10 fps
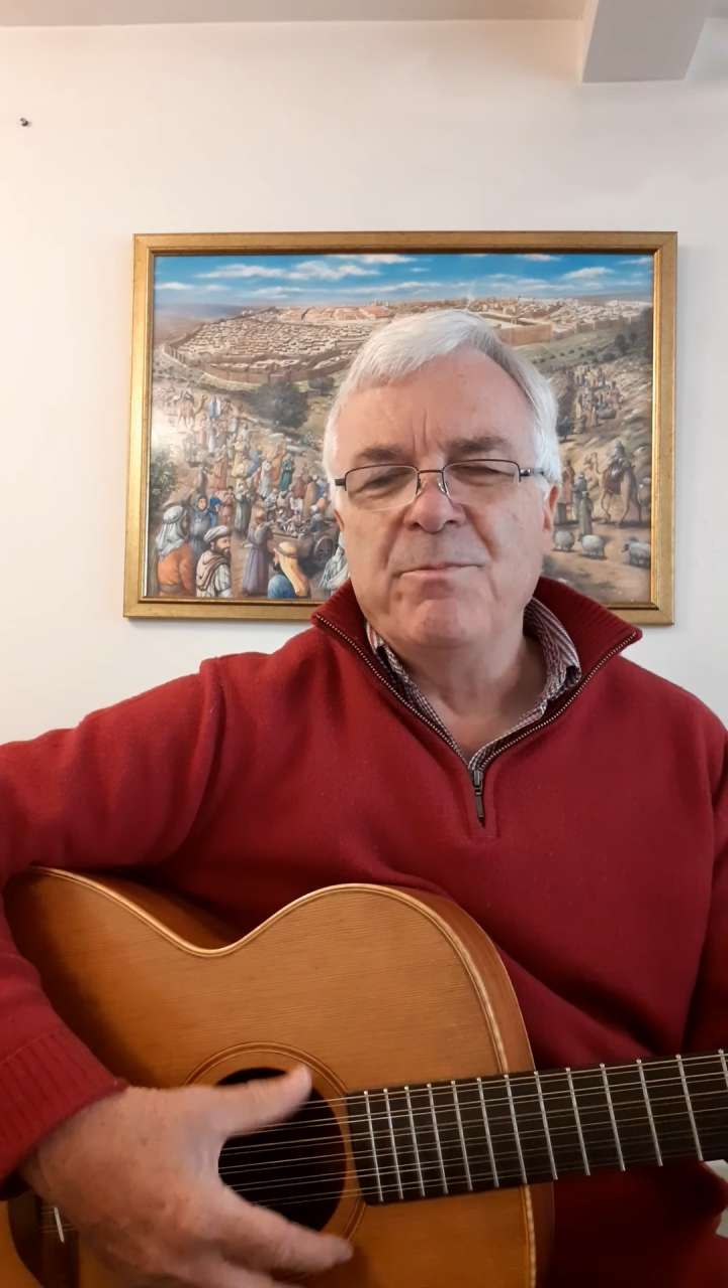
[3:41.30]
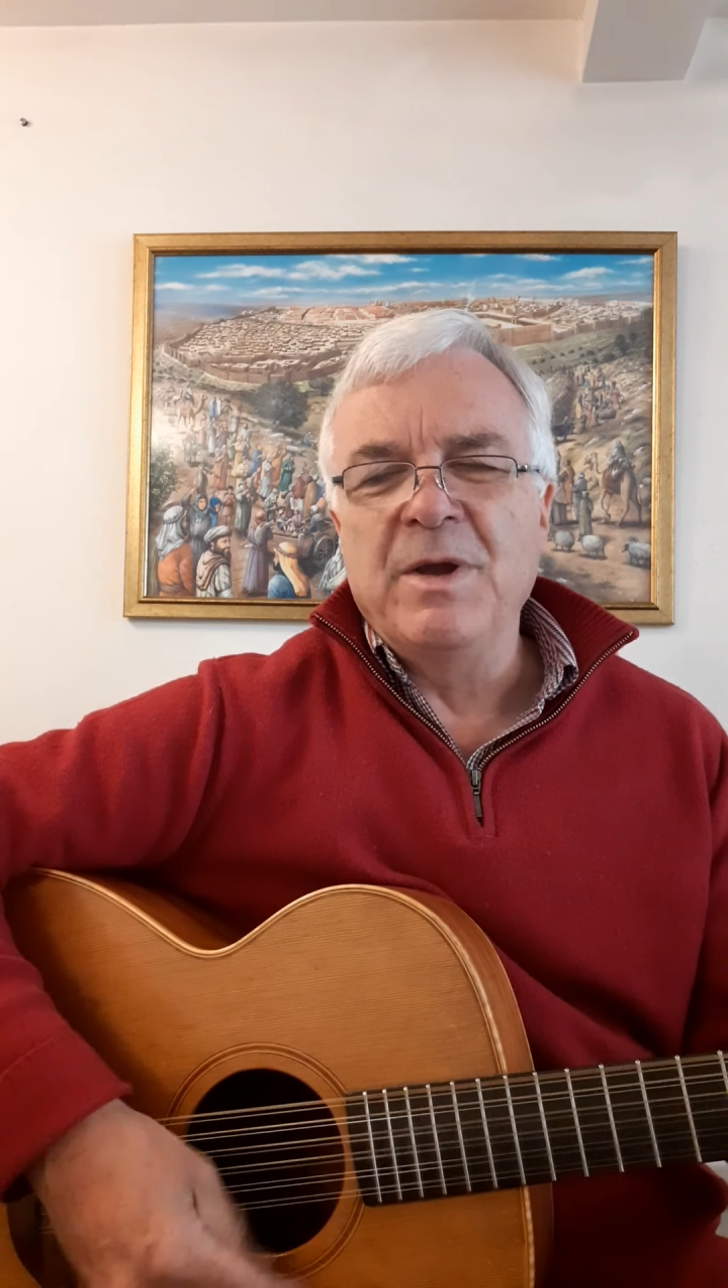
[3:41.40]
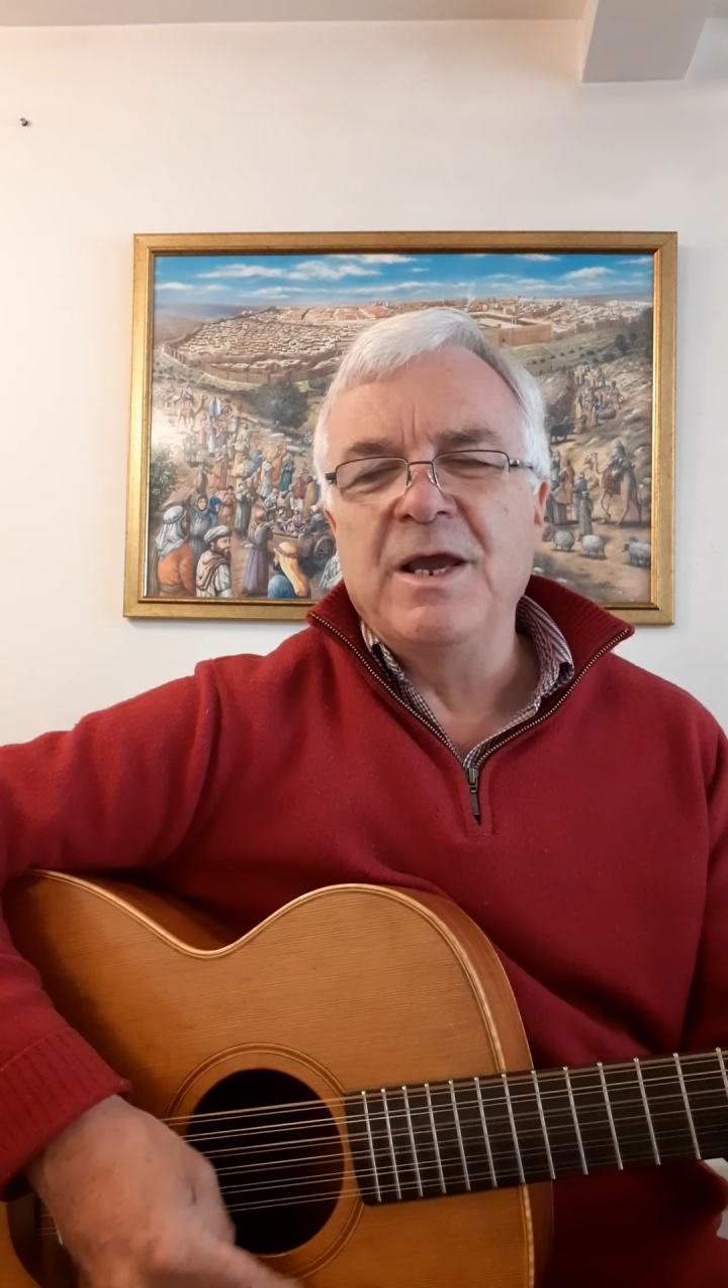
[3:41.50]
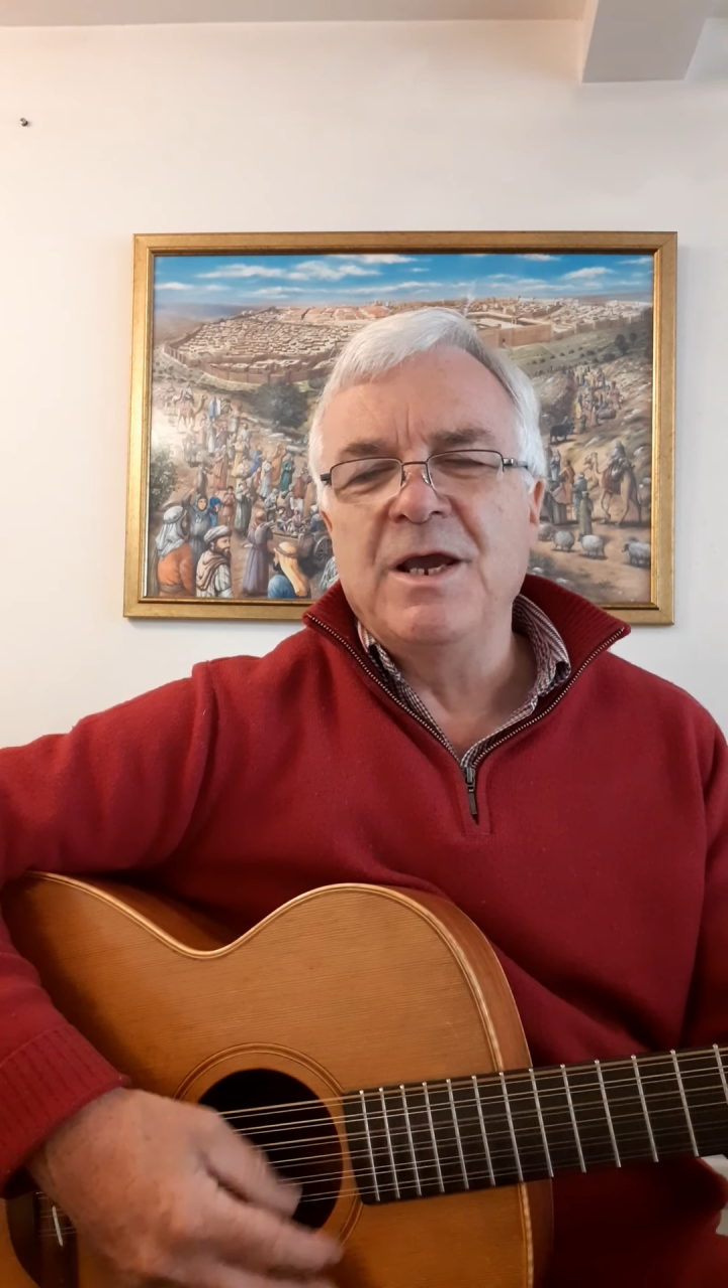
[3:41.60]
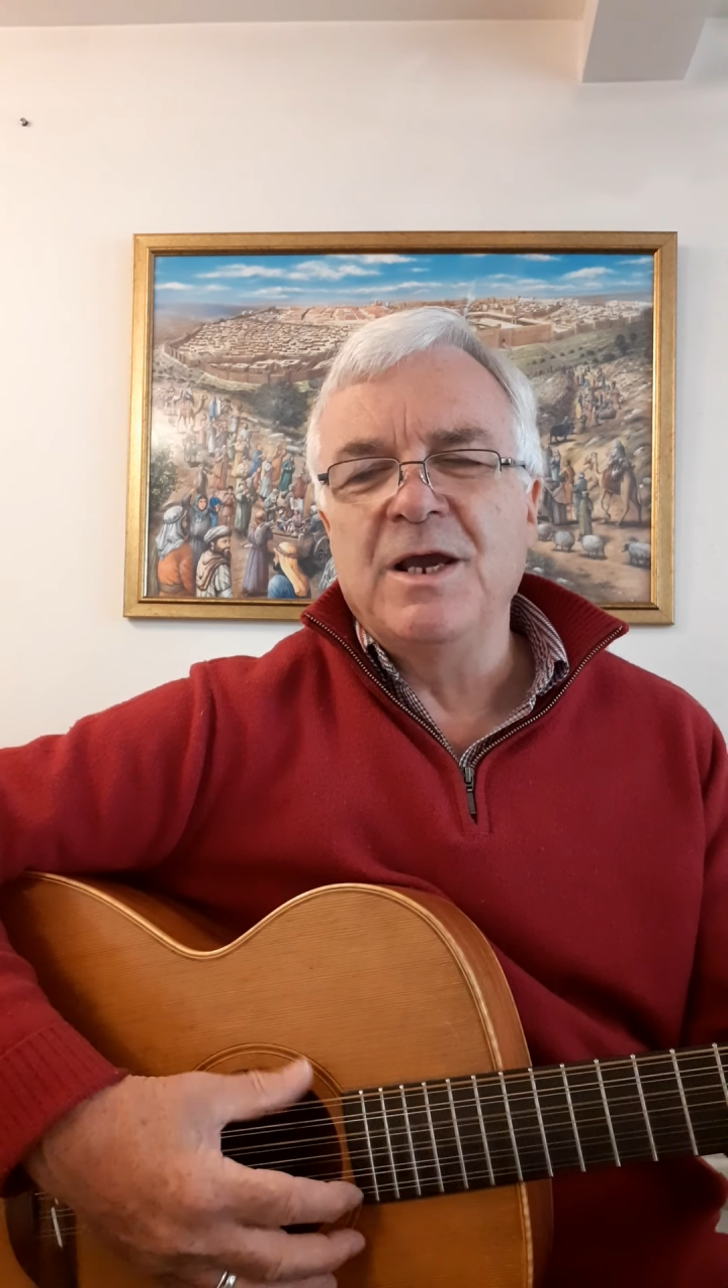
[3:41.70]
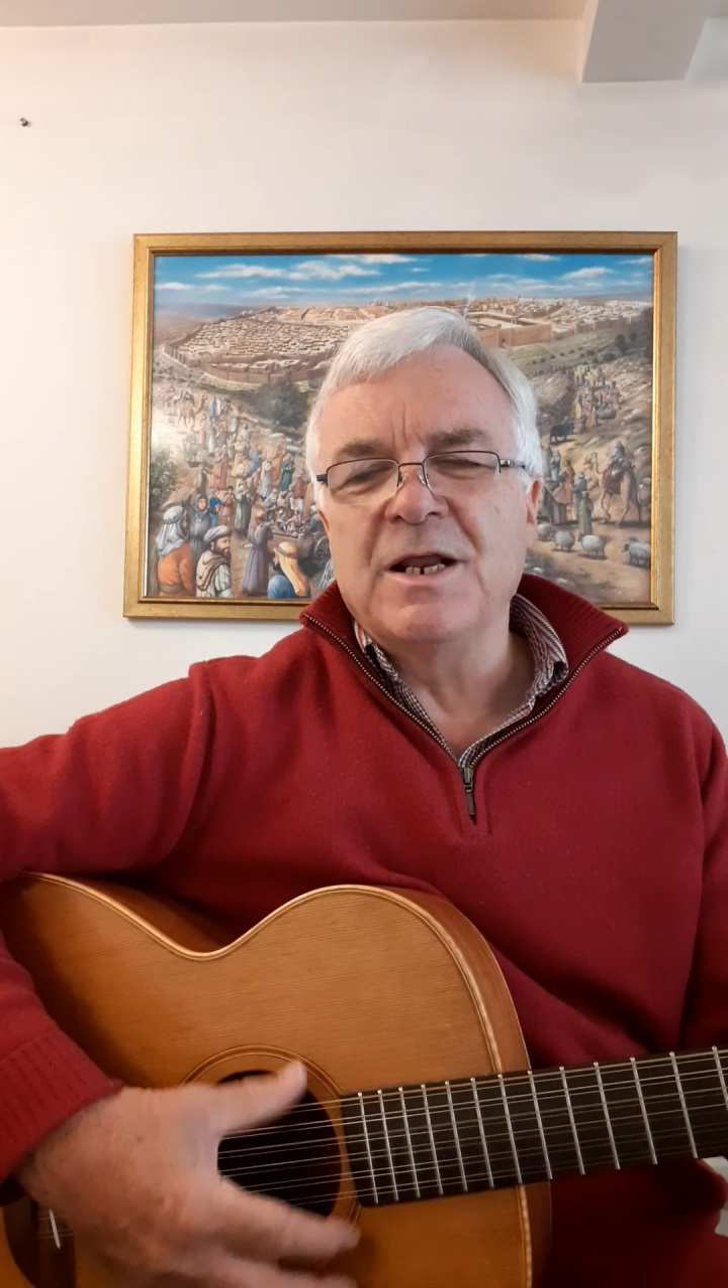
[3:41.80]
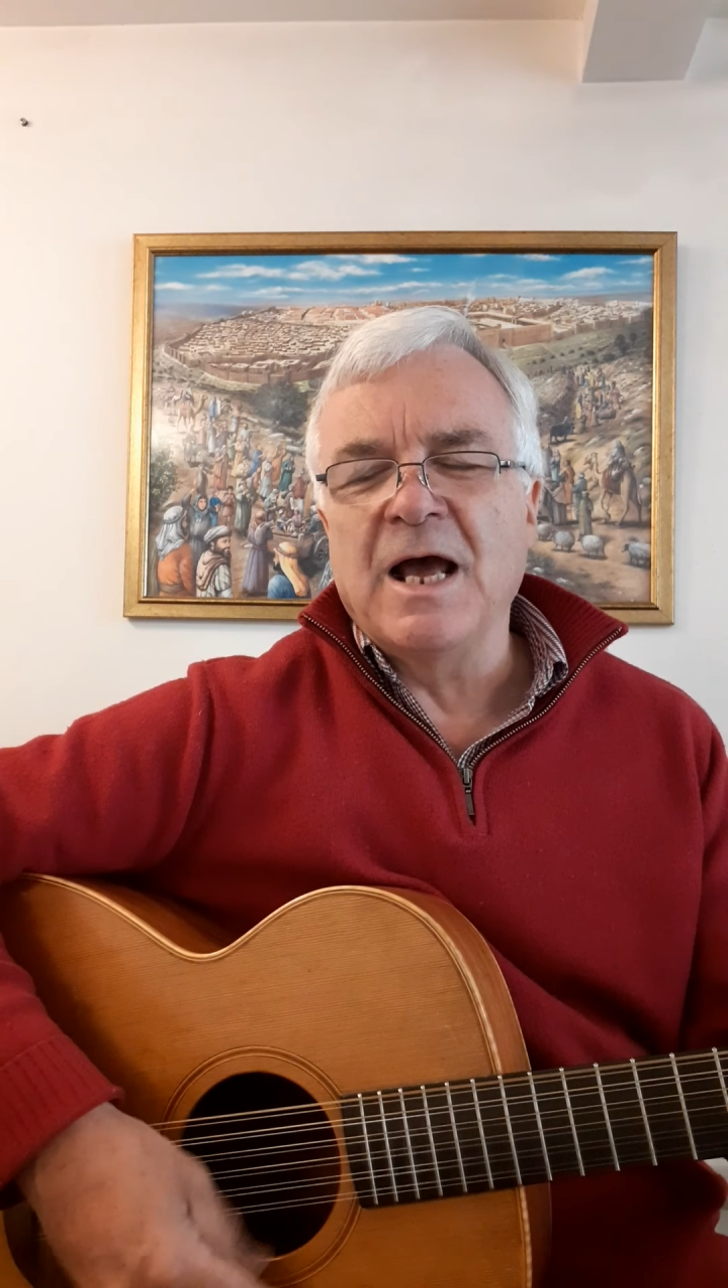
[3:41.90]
Meet